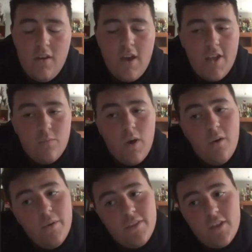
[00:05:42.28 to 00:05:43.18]
as
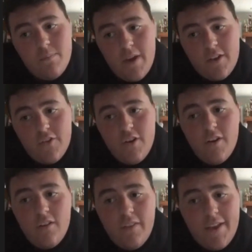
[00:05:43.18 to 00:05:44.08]
well with the
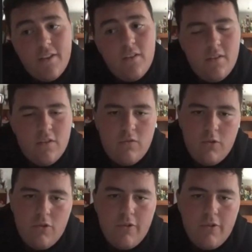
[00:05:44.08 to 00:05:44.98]
spectra like
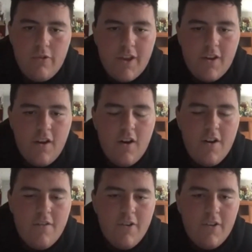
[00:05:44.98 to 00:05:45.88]
great looking
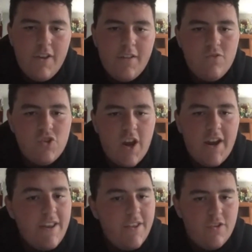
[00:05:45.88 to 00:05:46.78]
card really
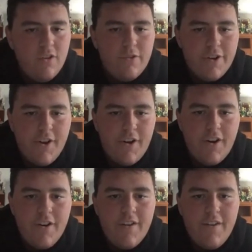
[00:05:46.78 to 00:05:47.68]
shiny silvery
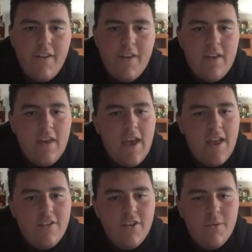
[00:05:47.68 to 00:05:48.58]
card
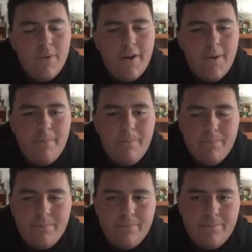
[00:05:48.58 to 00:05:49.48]
and you um
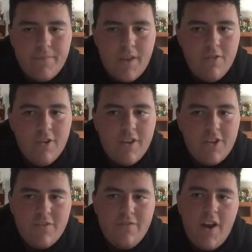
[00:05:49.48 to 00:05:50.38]
can really
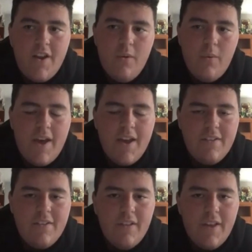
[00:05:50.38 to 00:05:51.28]
just find a way
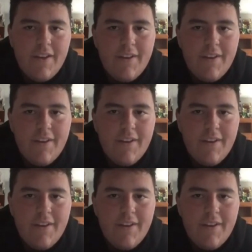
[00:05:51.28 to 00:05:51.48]
to like